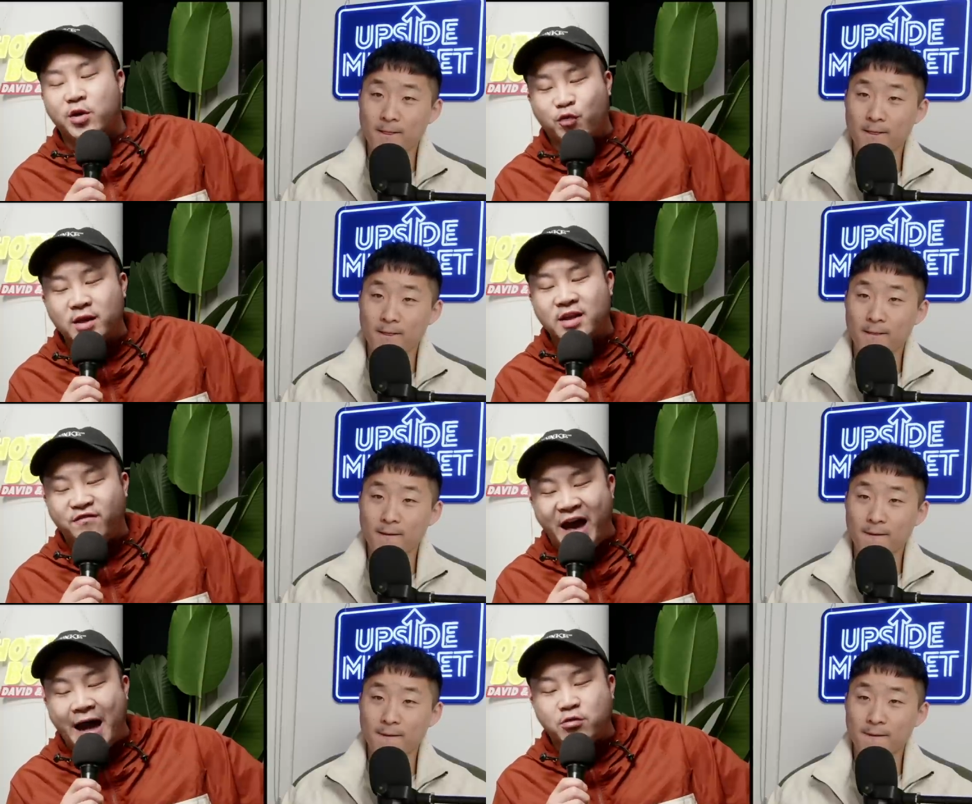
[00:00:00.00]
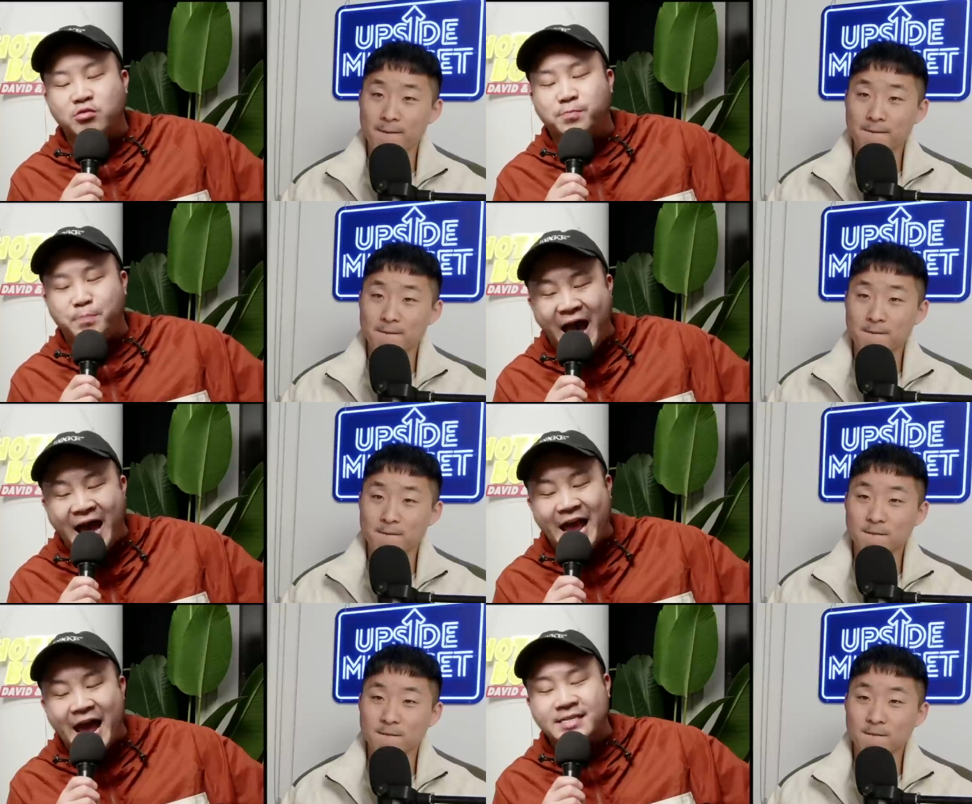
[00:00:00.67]
Speaker 1: really values
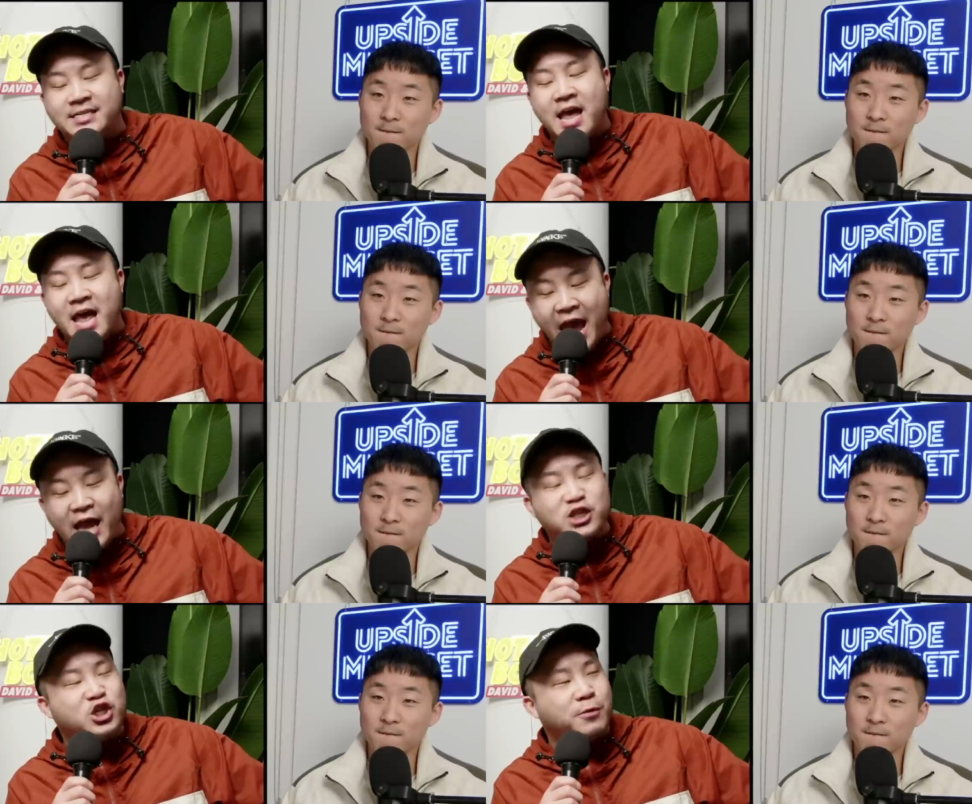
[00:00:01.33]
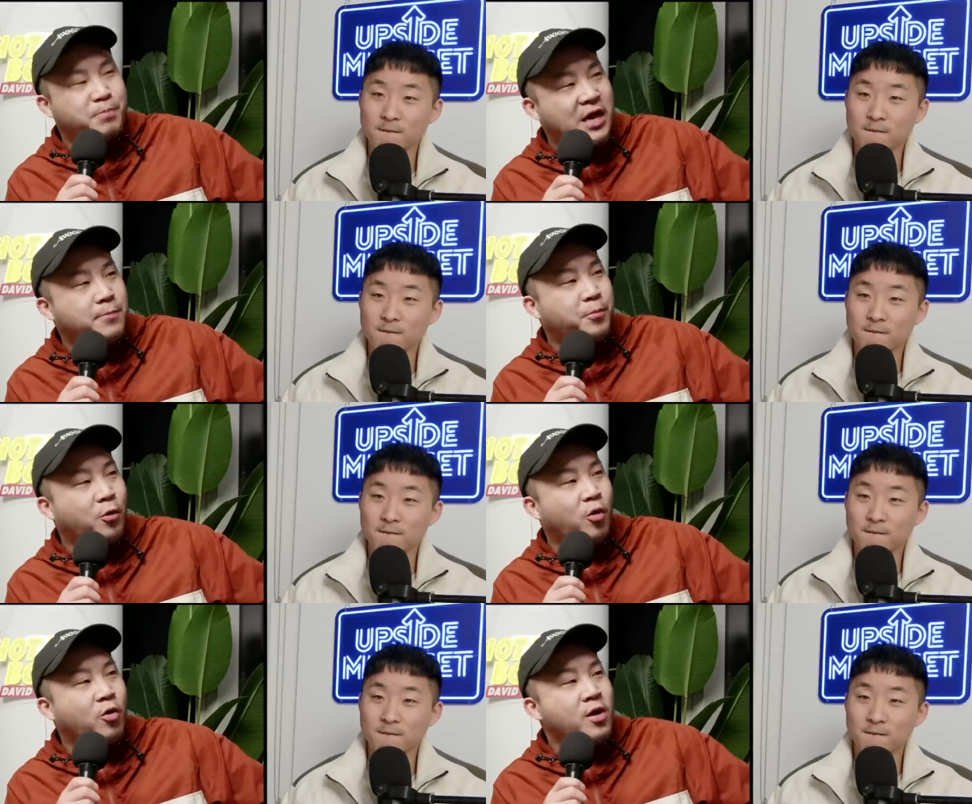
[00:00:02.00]
badass, edgy
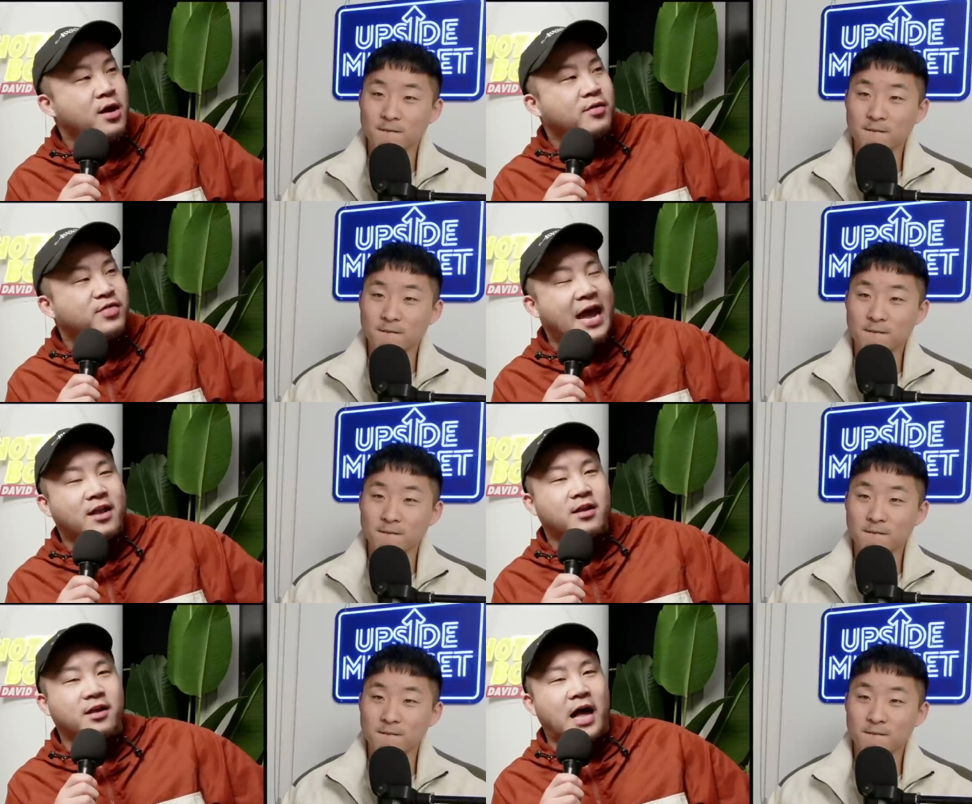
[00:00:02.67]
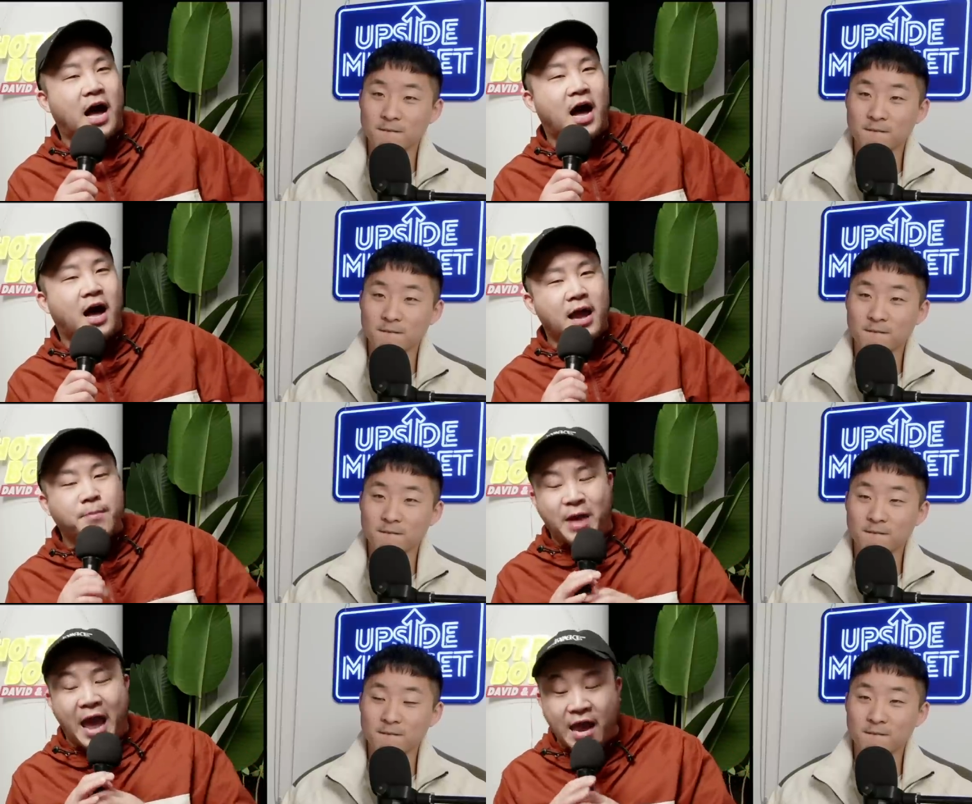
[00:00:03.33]
people that, uh,
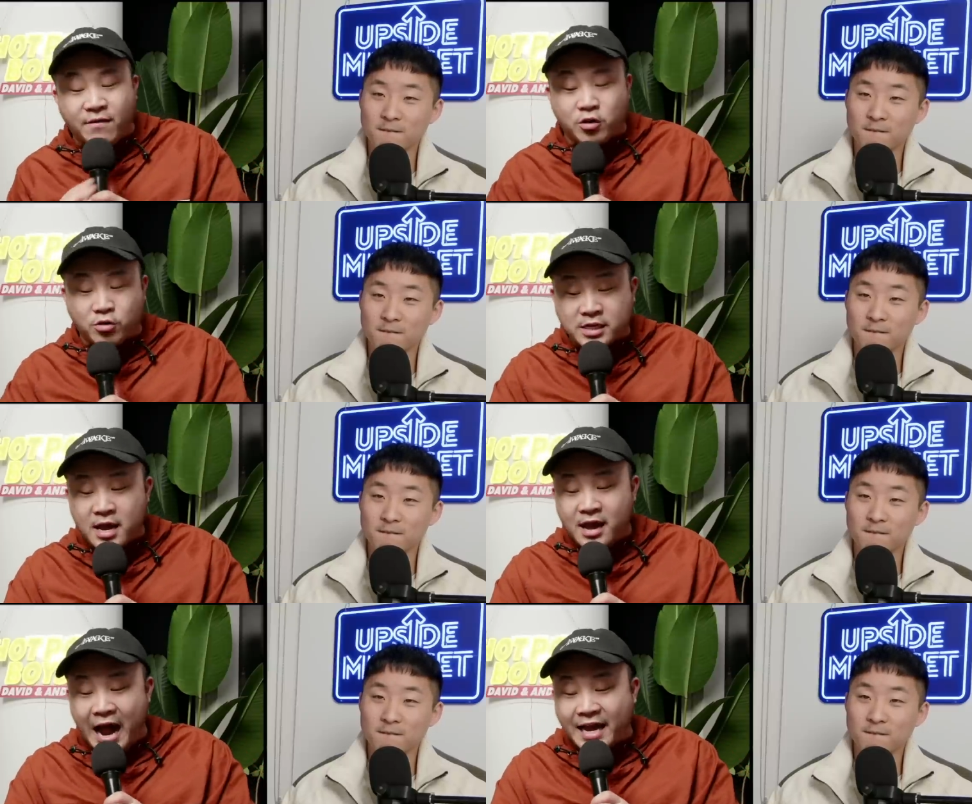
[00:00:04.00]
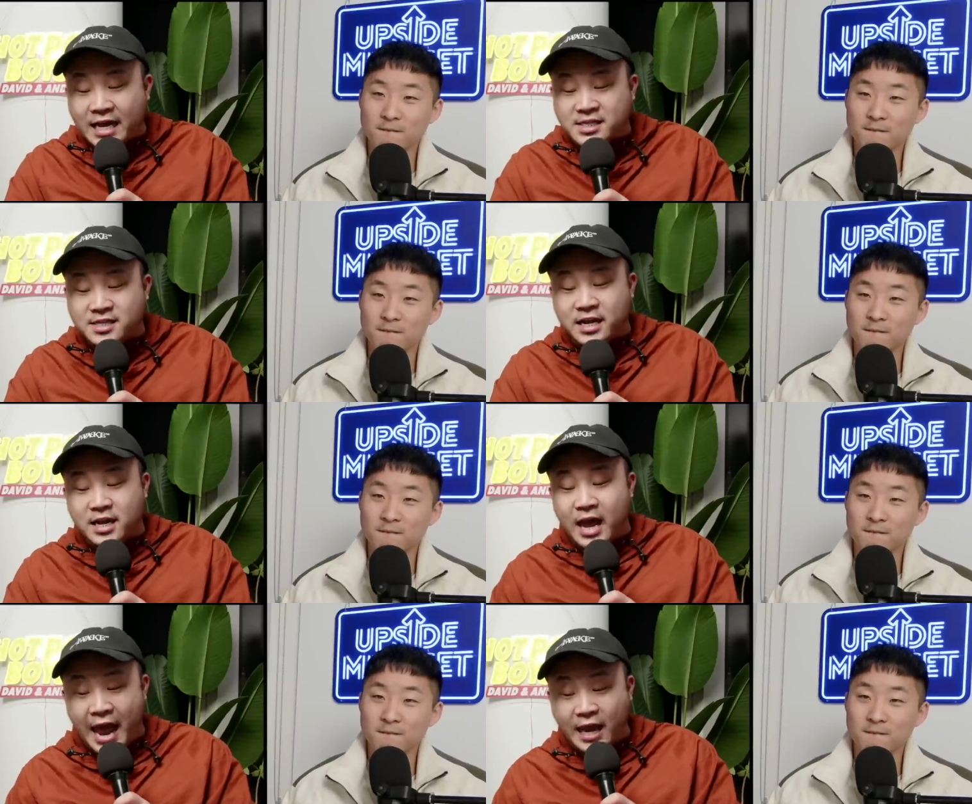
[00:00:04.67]
and behaviors, I guess,
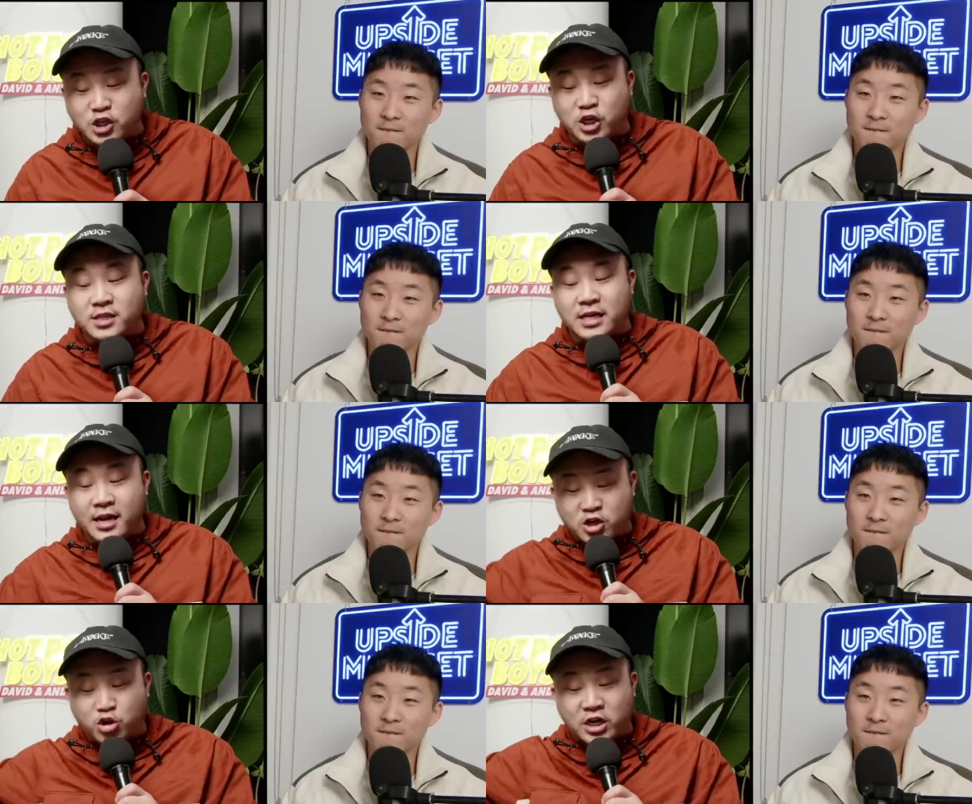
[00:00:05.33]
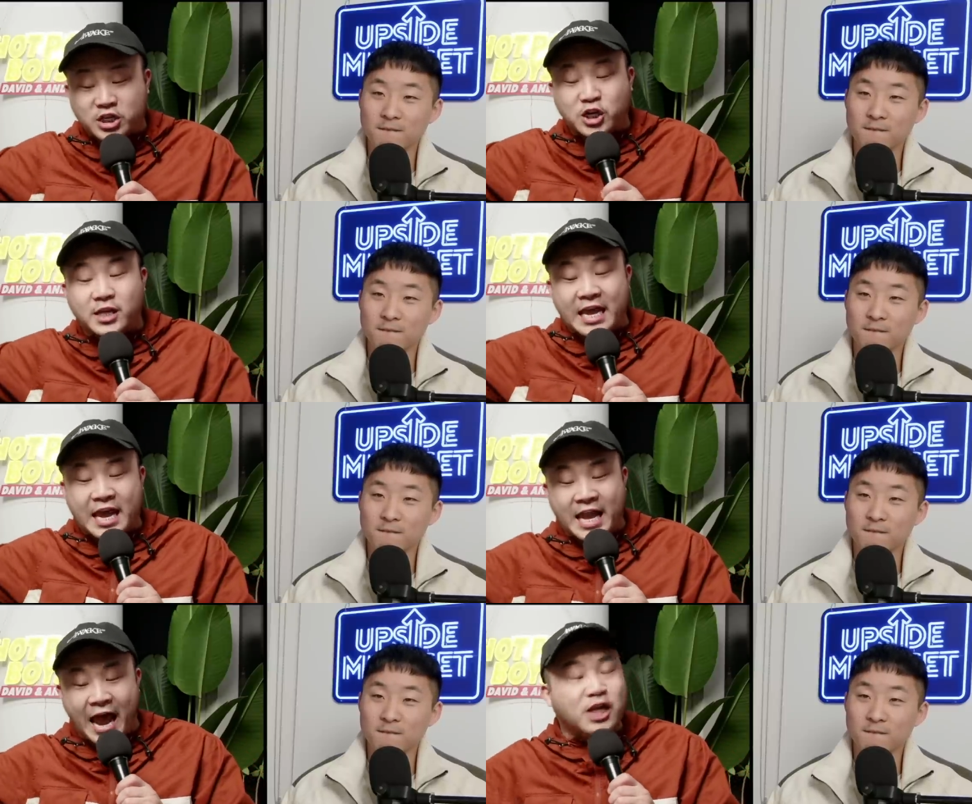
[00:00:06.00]
that Asians traditionally
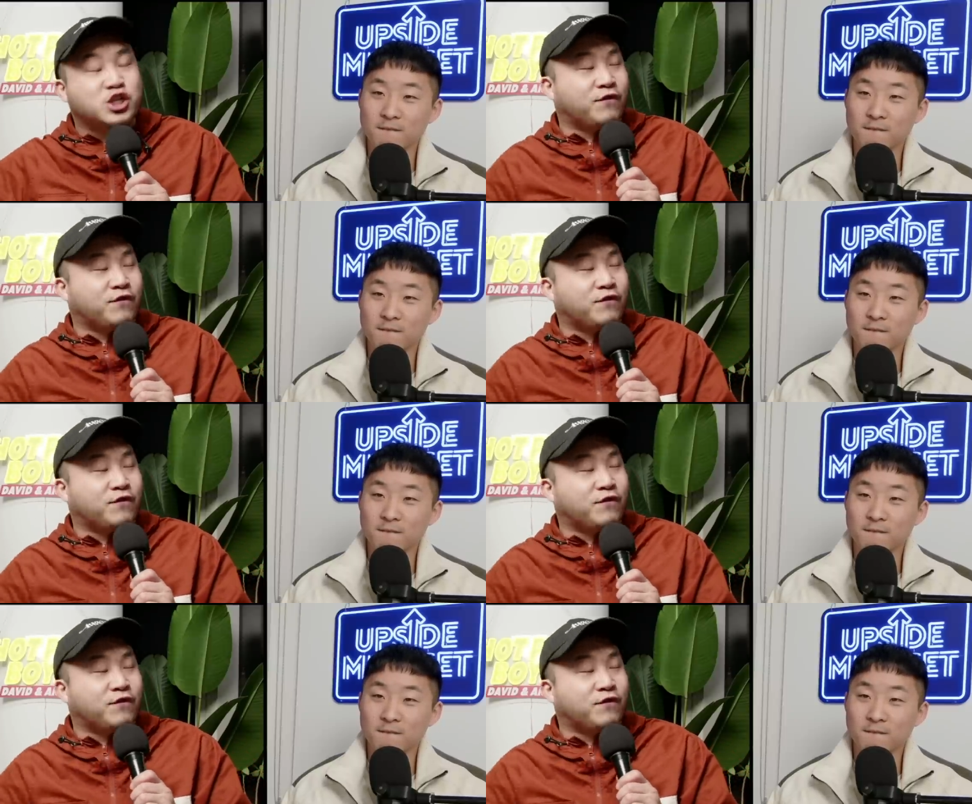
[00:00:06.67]
in Asia